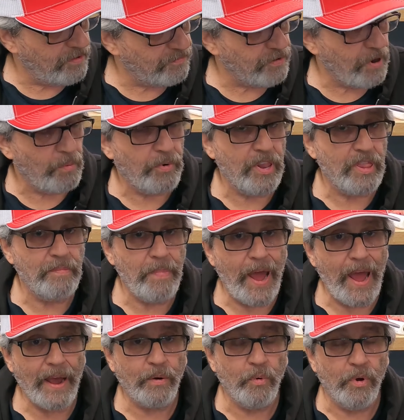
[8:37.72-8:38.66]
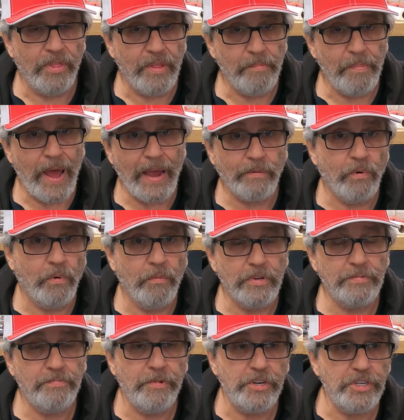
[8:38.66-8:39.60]
the front one and the back one, the back one
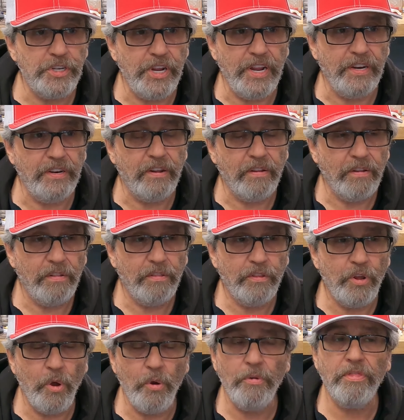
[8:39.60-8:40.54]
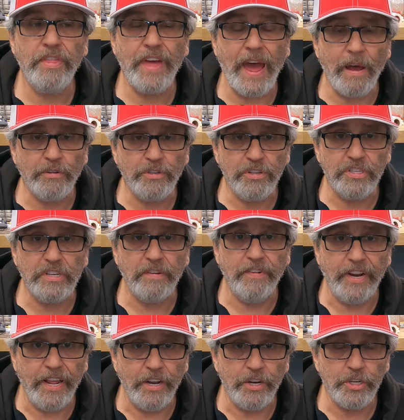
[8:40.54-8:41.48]
was machined two thousandths of
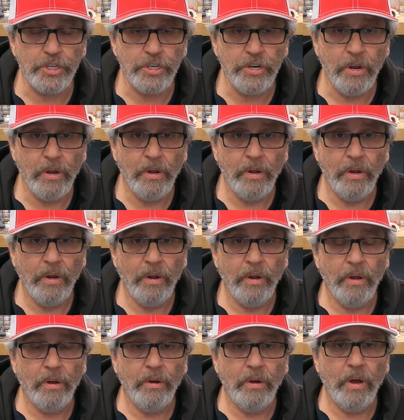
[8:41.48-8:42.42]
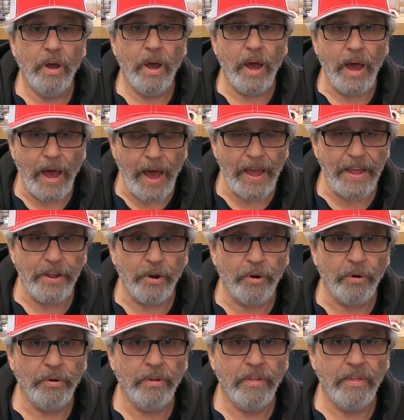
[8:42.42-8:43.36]
an inch
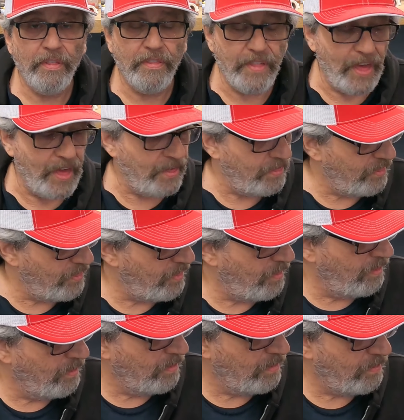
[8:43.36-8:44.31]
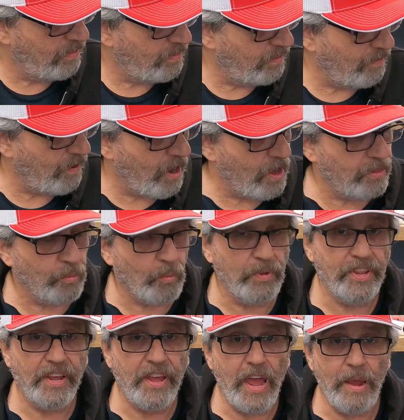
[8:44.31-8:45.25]
higher than the other
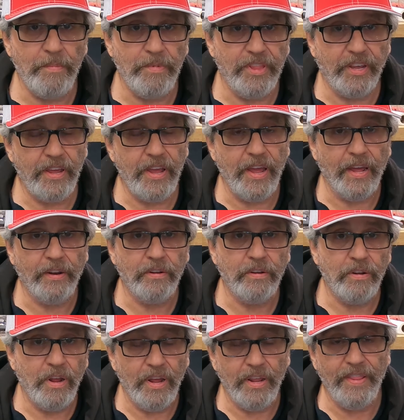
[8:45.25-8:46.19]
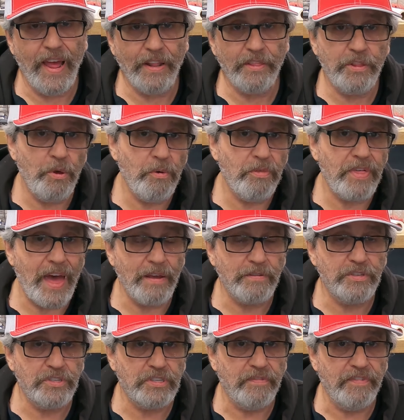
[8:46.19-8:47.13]
one that came in the kit. And that two
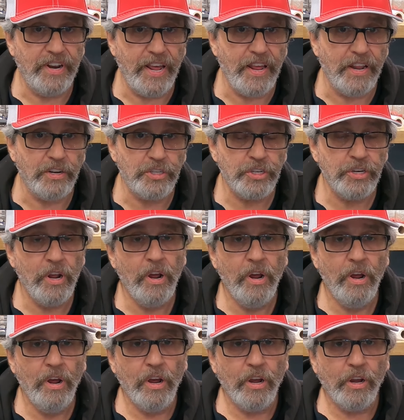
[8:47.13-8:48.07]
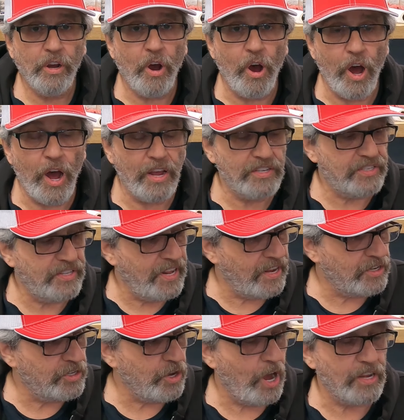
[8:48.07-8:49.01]
thousandths of an inch caused the
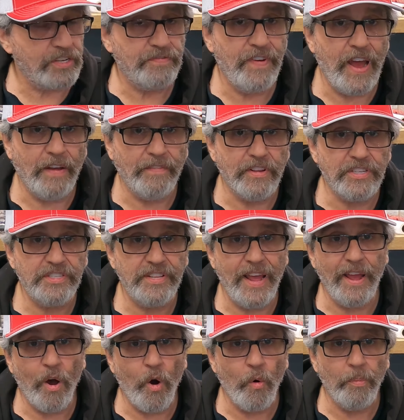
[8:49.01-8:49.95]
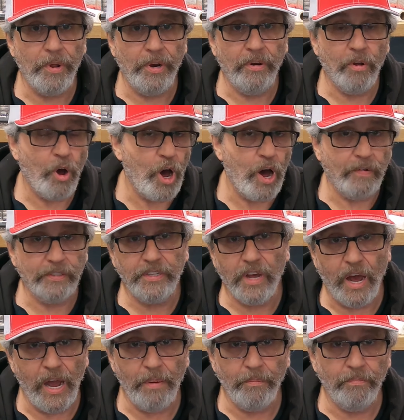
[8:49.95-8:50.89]
exhaust valve to stay open all the
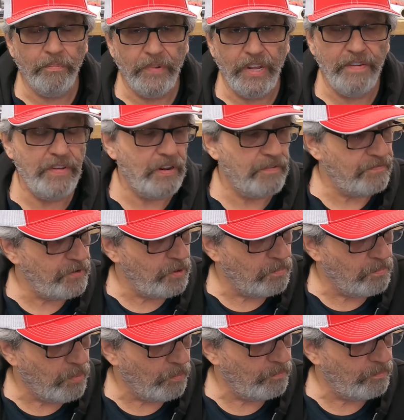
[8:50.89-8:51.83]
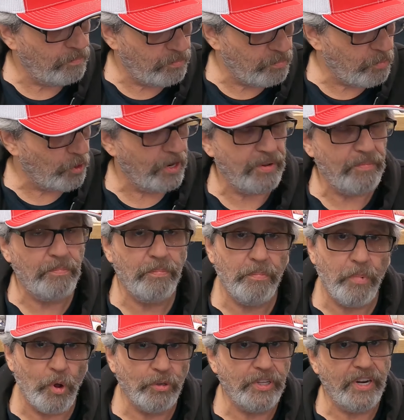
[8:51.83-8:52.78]
time. Even if you put it,
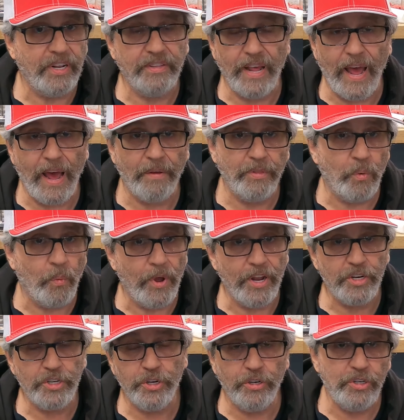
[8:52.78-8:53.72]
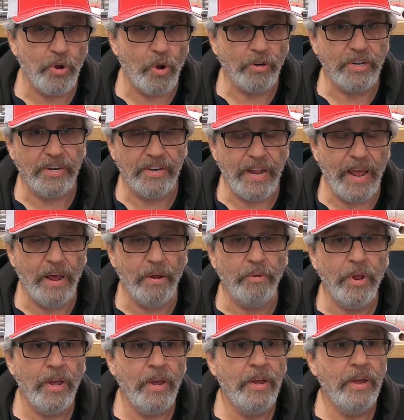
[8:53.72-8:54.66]
bolted it down the way it should, torqued it
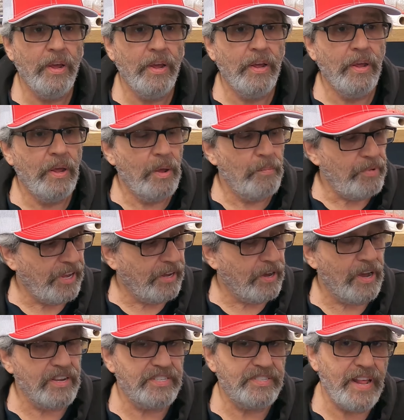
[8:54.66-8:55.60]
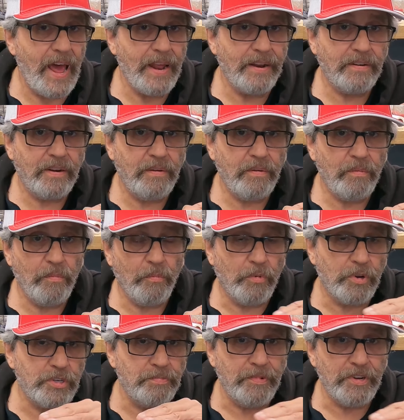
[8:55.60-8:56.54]
down, because that
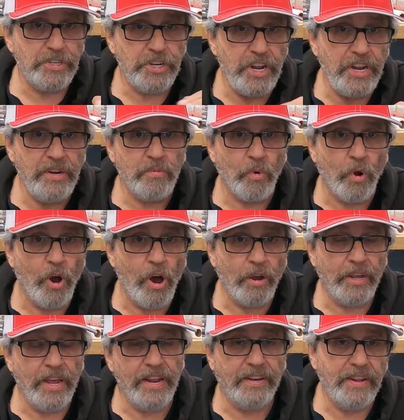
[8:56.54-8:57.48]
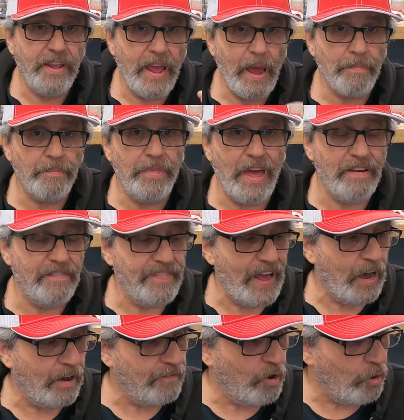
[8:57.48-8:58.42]
was machined wrong, it kept that
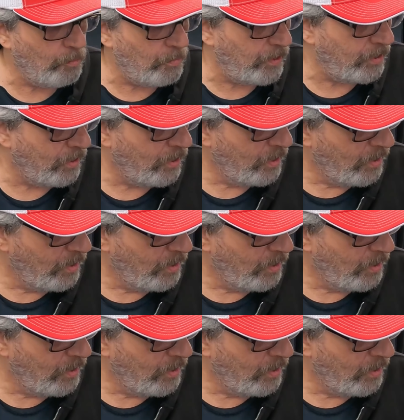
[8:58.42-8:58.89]
valve open.